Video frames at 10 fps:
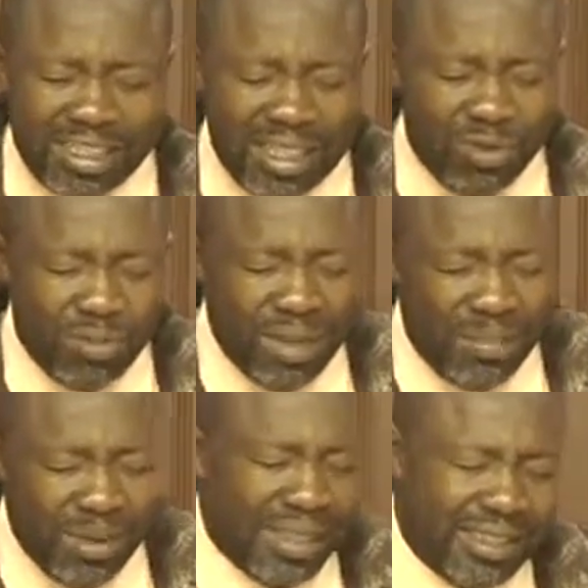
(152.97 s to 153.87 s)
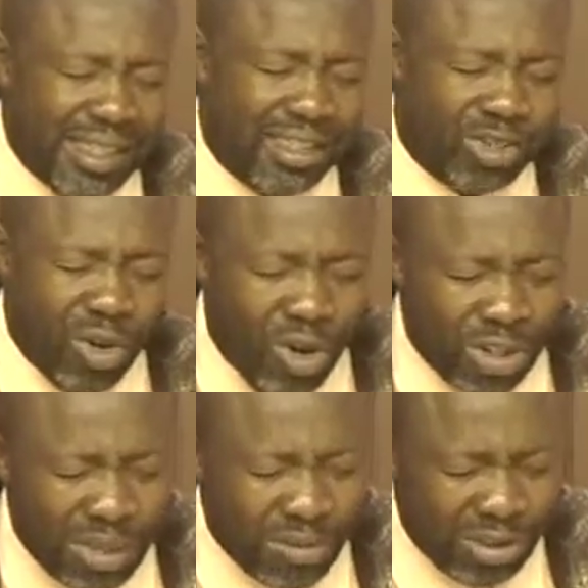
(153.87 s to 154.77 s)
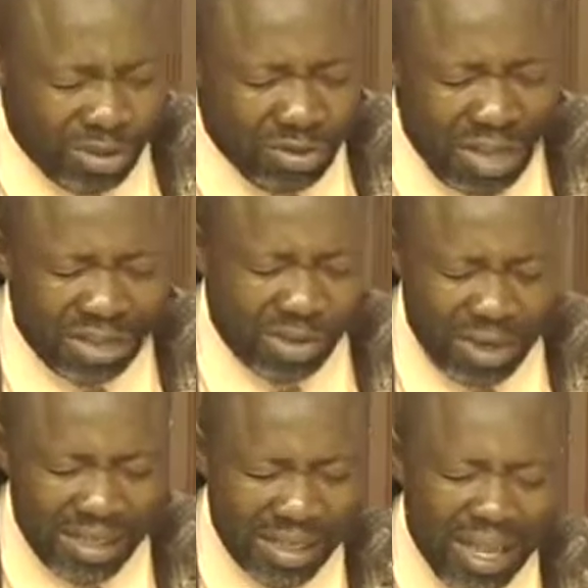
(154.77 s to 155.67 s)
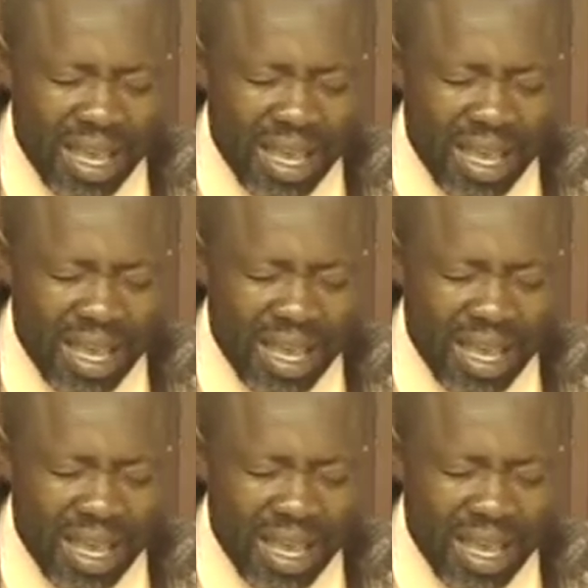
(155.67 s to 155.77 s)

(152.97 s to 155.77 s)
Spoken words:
that it will be a blessing to all that will tune into it,